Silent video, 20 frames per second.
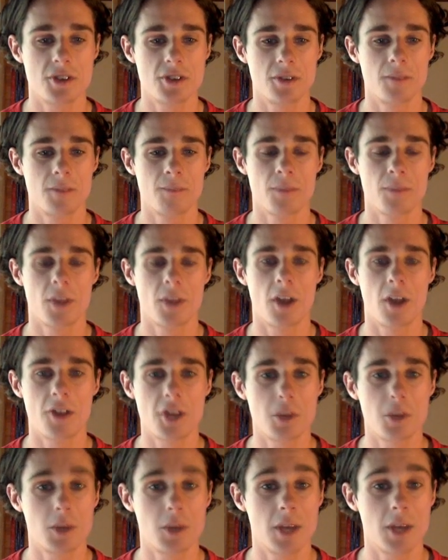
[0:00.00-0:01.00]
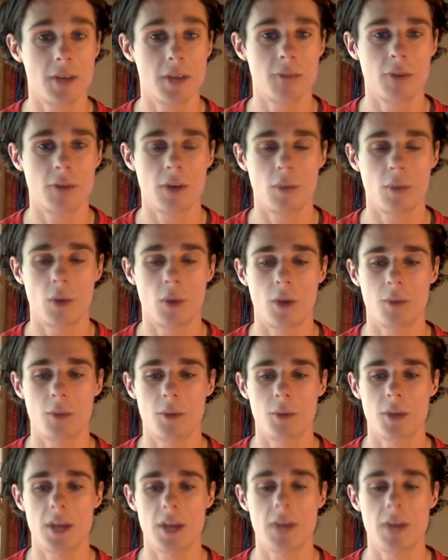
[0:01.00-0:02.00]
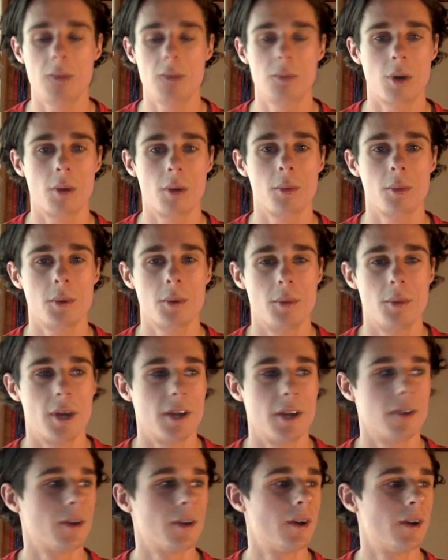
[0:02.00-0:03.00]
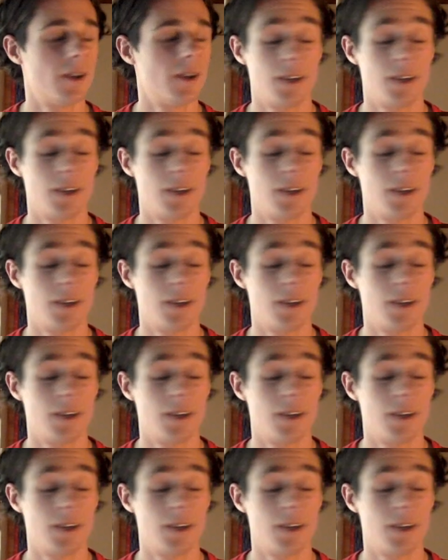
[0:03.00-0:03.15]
and I think we get him round one, but he would probably be